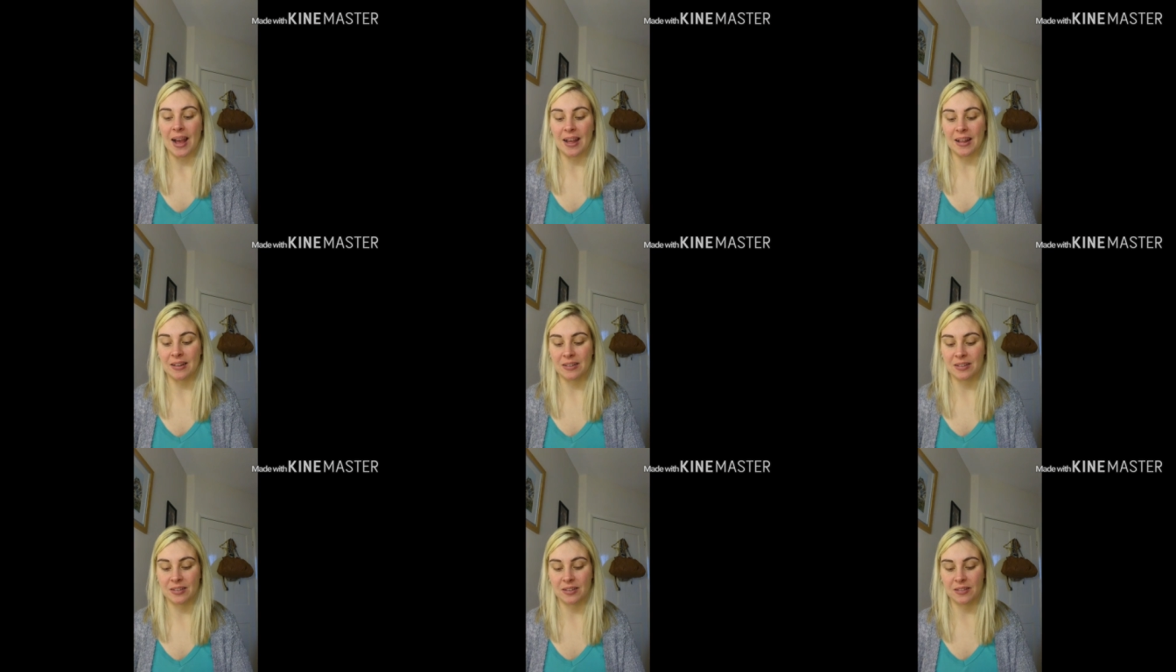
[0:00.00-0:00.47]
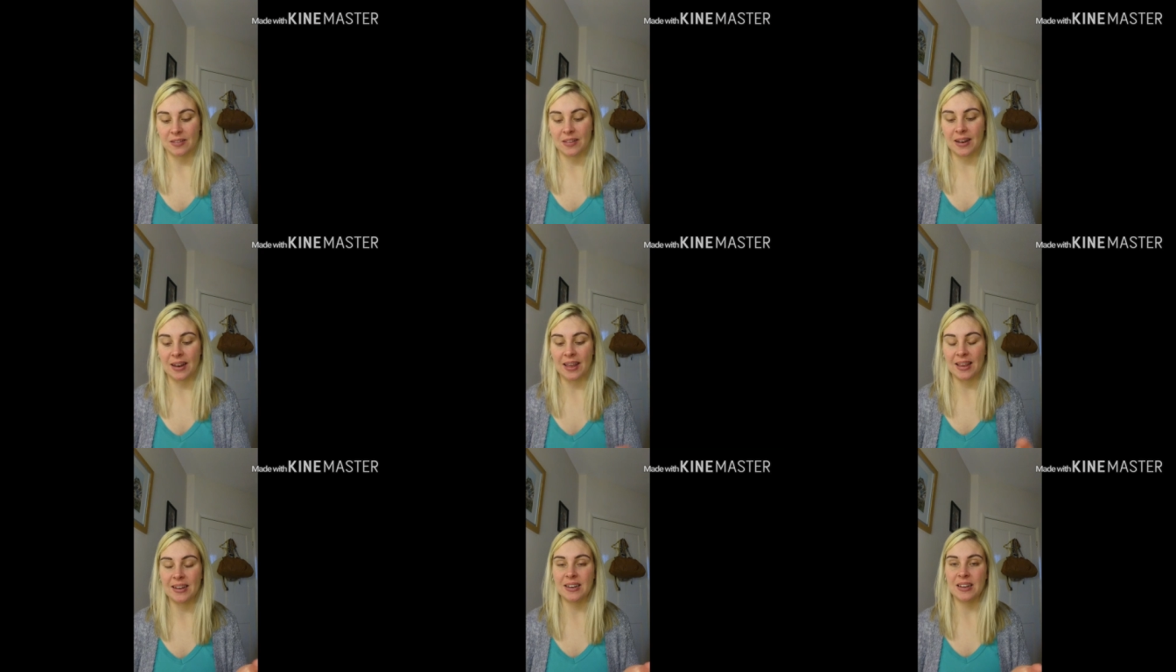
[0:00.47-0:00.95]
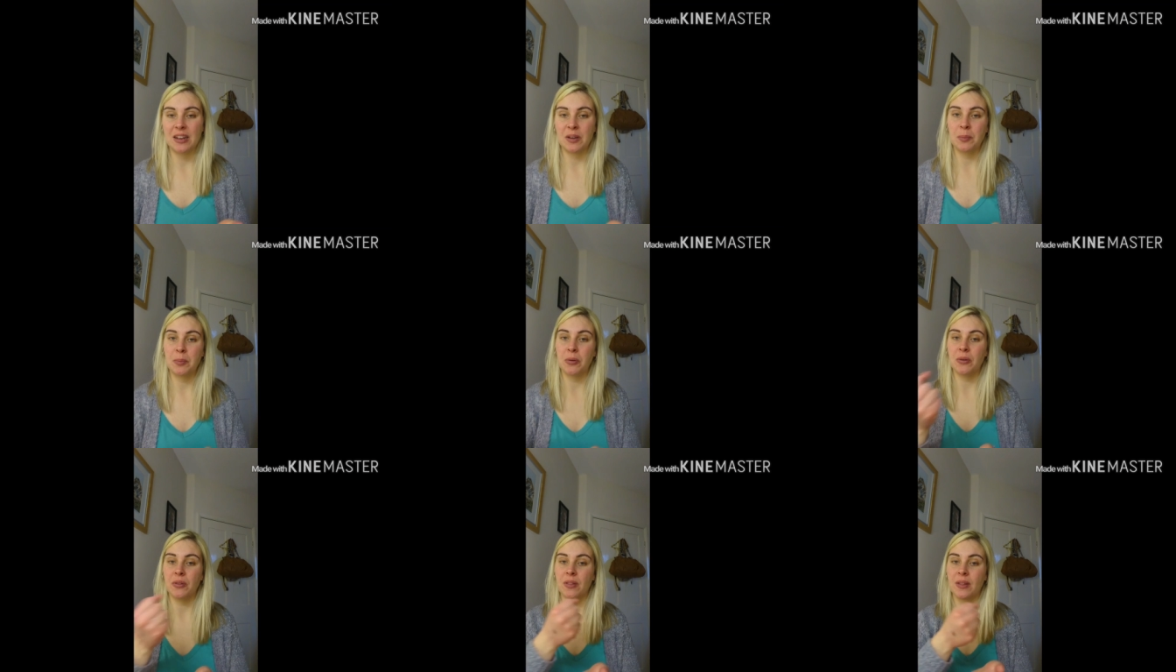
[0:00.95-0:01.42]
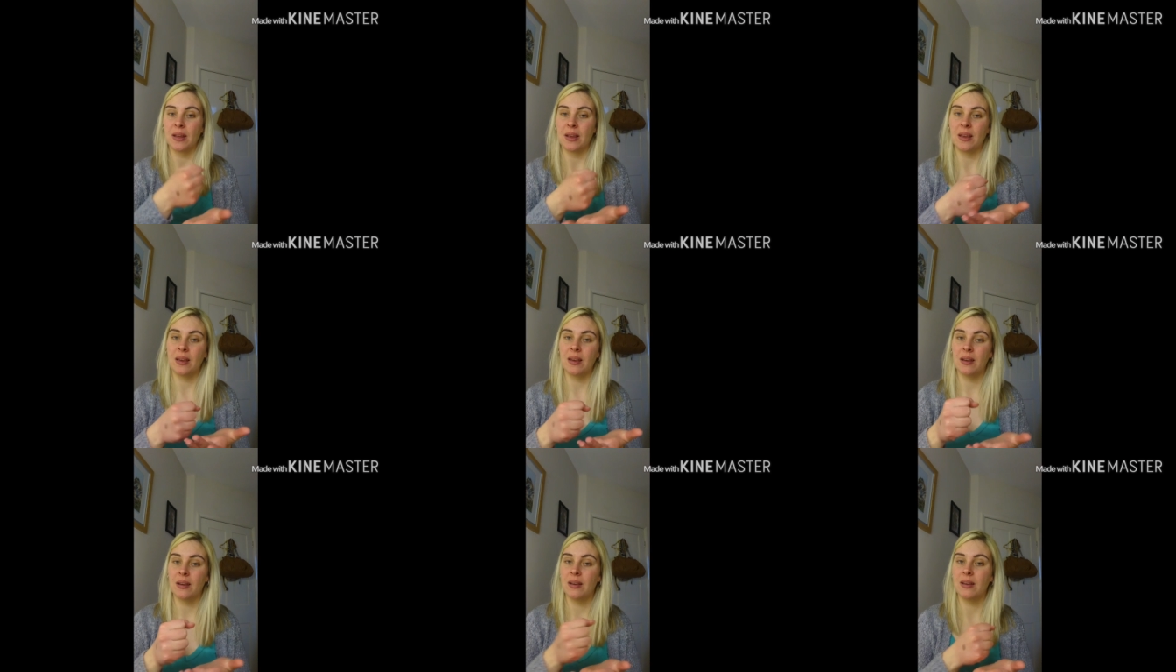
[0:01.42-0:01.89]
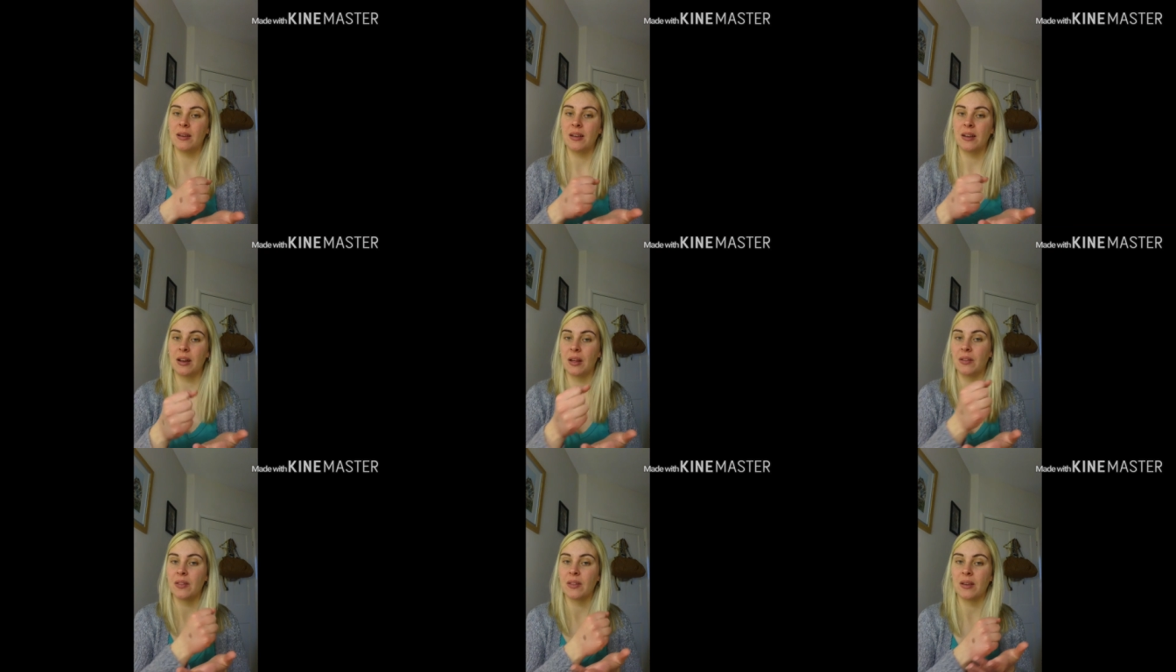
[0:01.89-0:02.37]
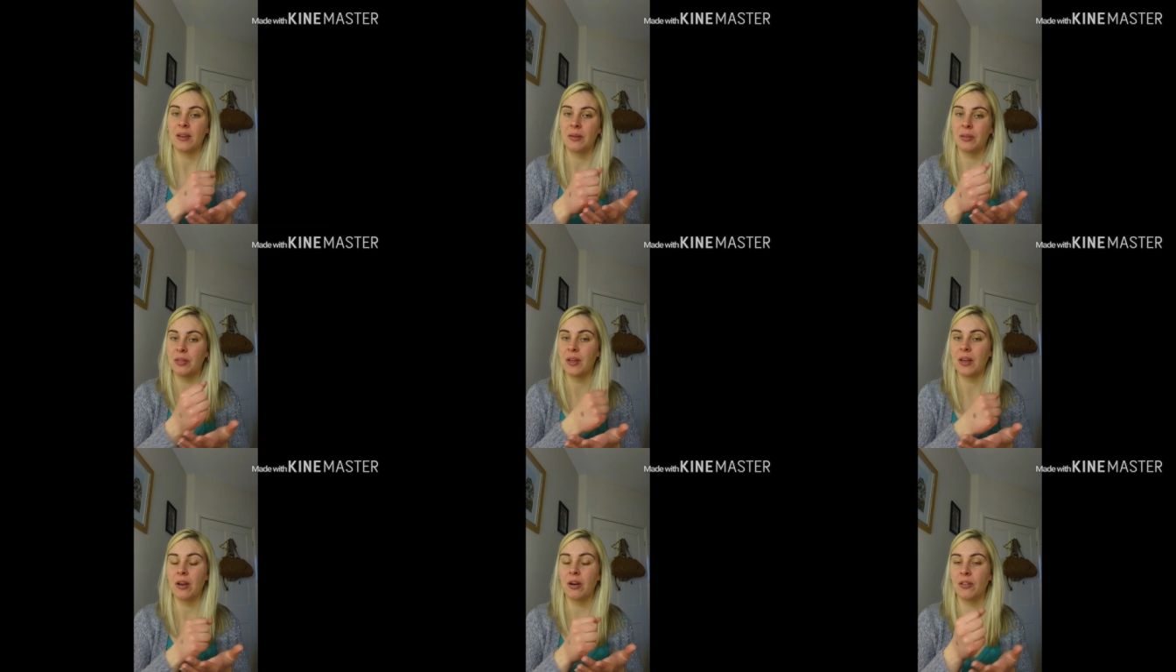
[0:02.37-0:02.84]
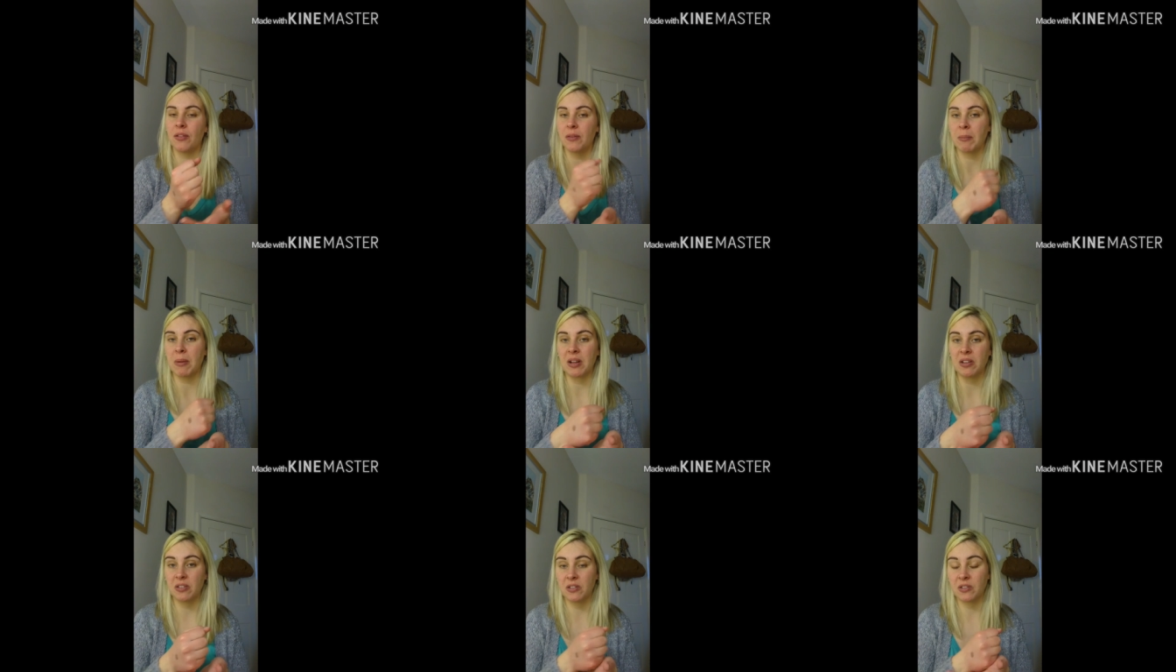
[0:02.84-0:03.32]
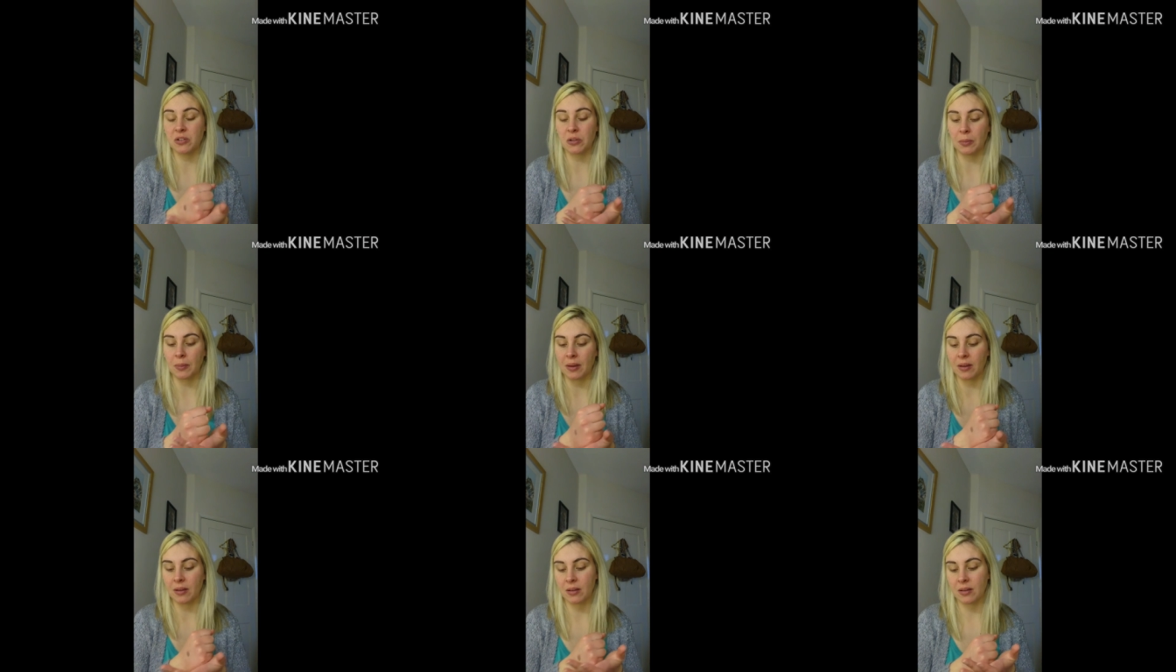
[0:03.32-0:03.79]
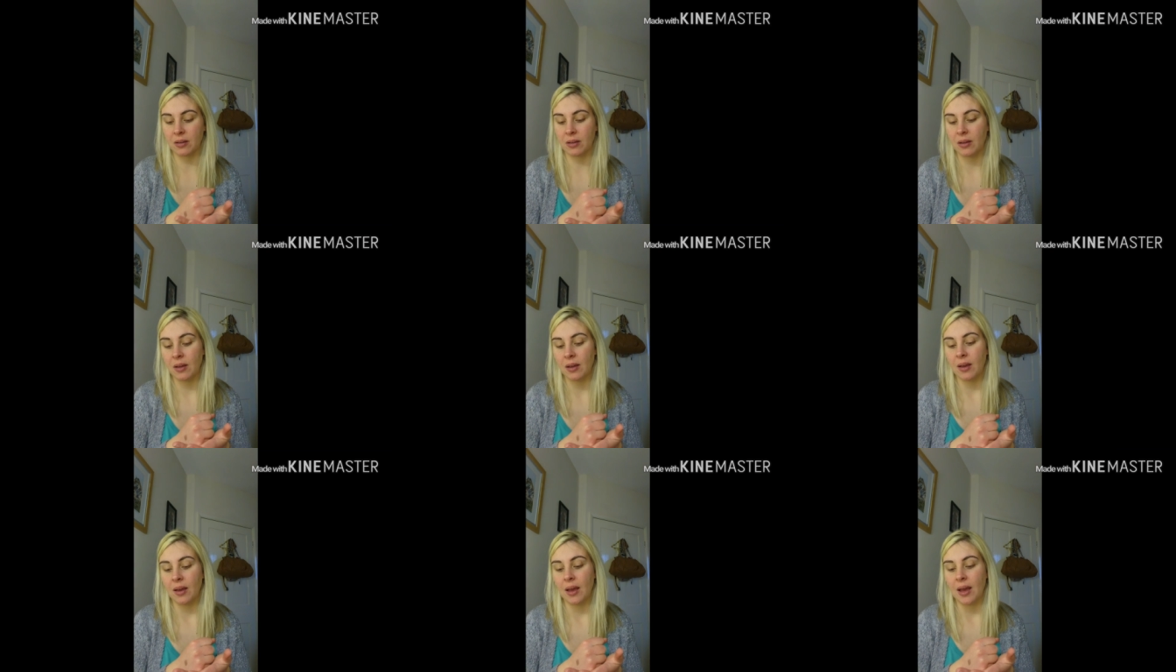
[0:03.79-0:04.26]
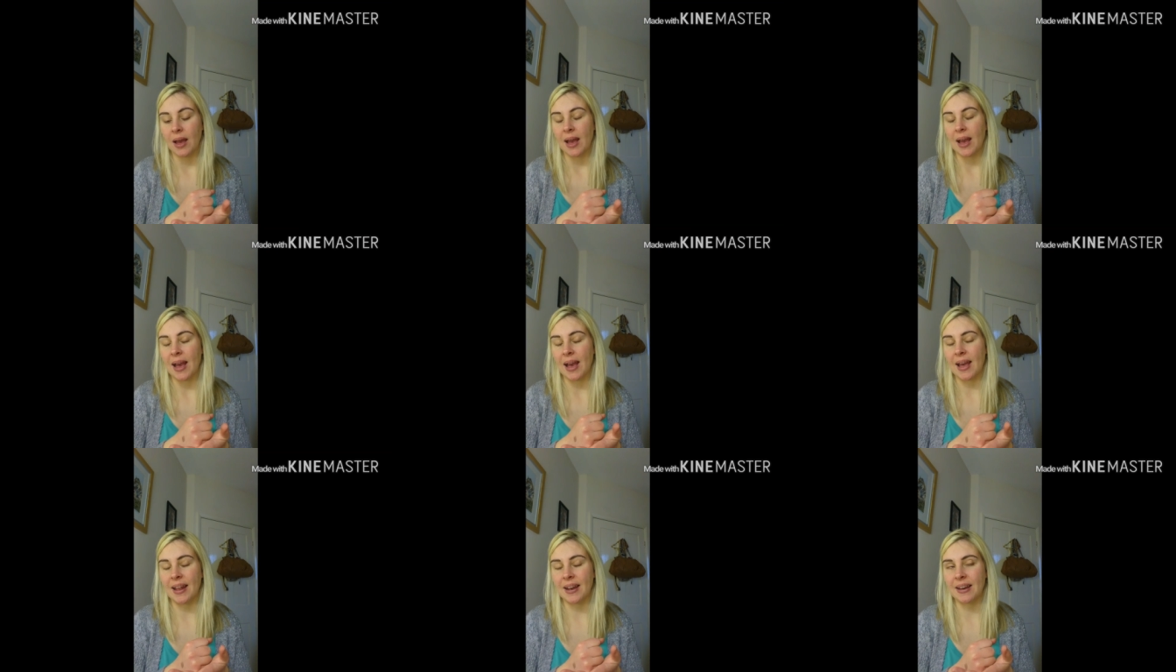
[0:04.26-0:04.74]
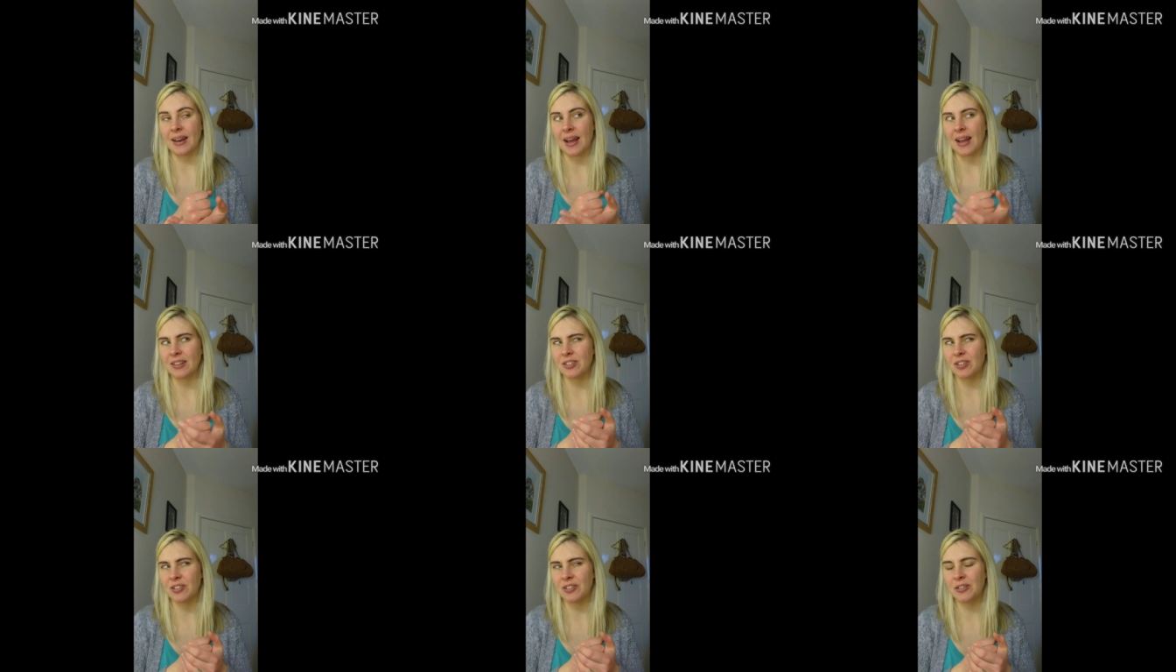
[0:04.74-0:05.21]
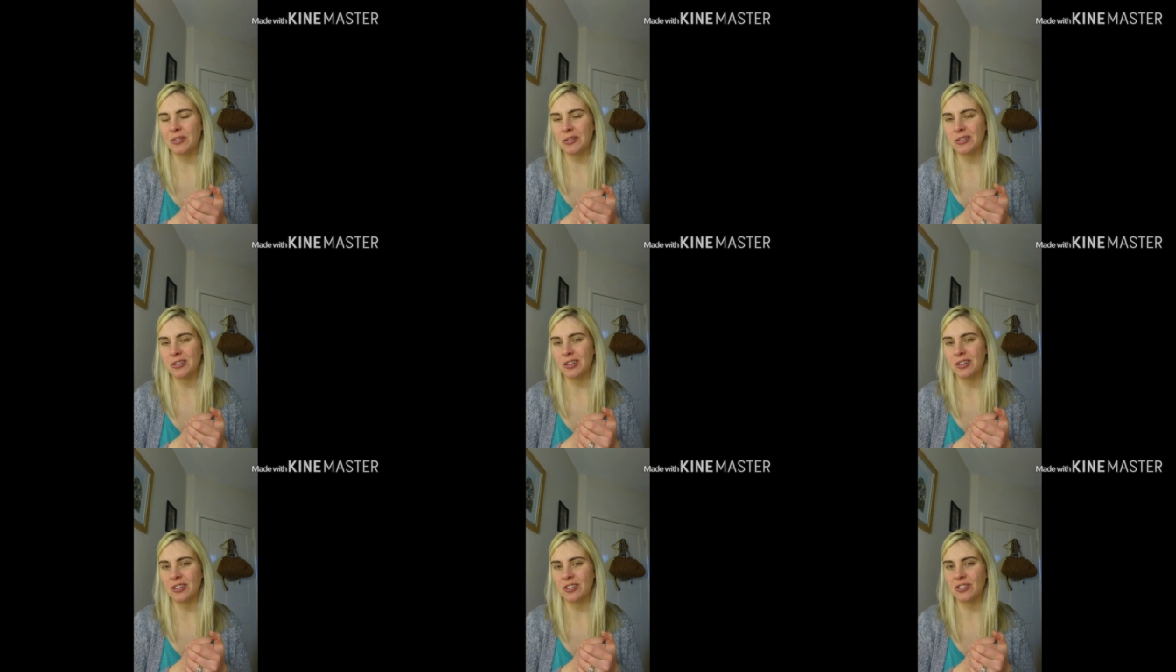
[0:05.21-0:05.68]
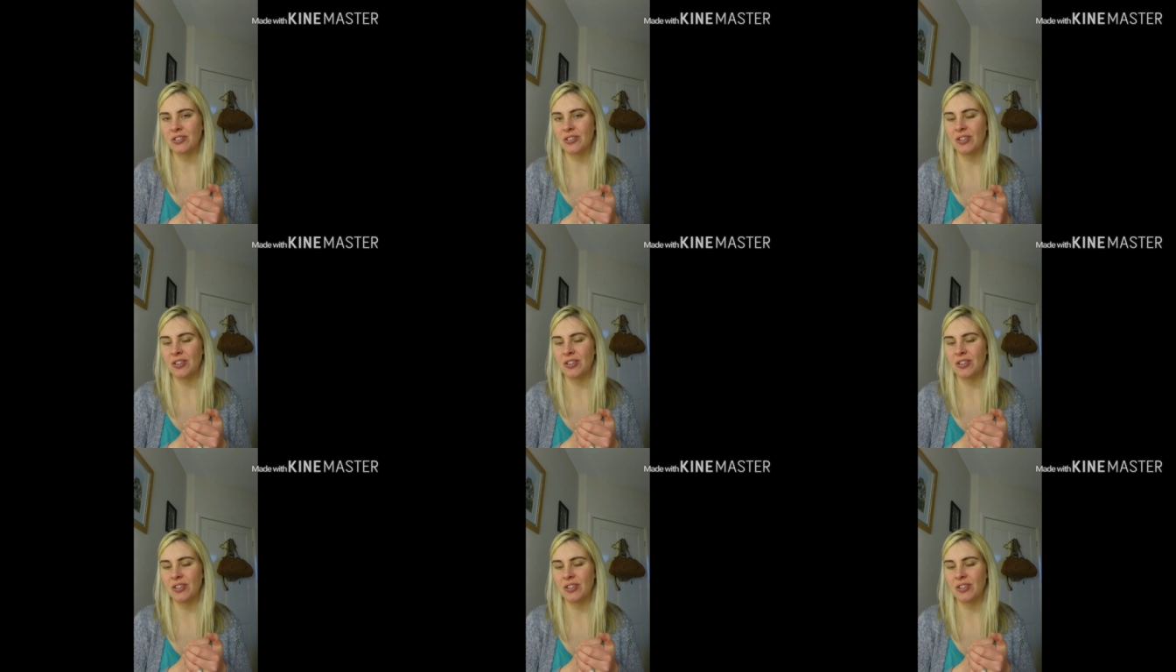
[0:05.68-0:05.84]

and the lady had put the thing on my stomach, and I just looked at the